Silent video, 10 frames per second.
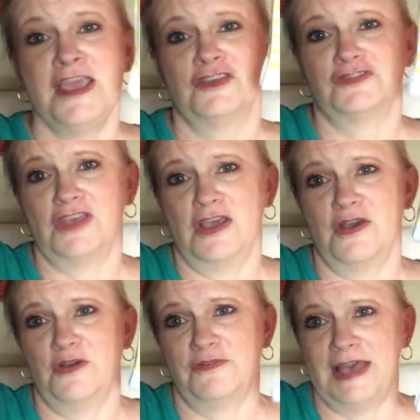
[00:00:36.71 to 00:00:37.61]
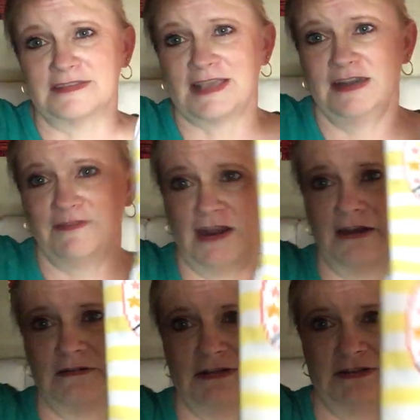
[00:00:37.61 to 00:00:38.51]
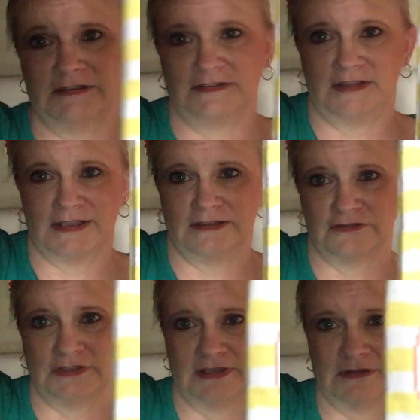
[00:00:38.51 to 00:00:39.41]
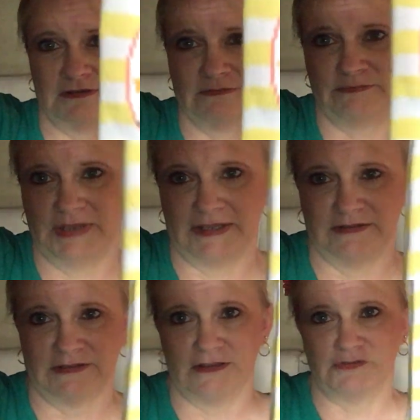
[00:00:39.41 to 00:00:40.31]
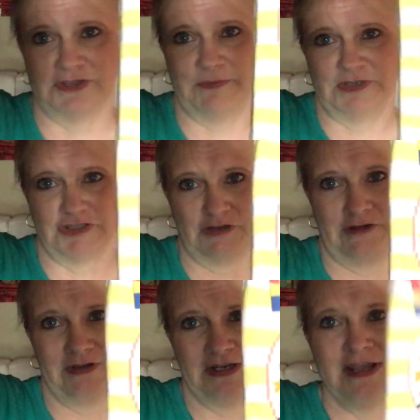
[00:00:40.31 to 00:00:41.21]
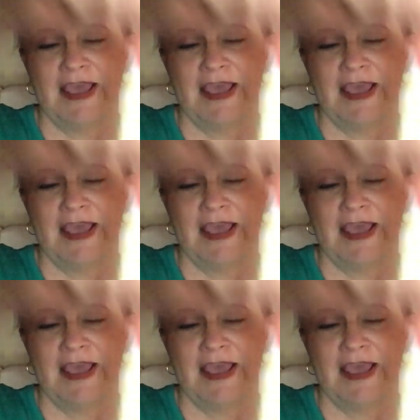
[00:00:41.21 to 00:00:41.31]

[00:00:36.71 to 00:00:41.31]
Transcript: So that's kind of our, and like there's the close up picture of it.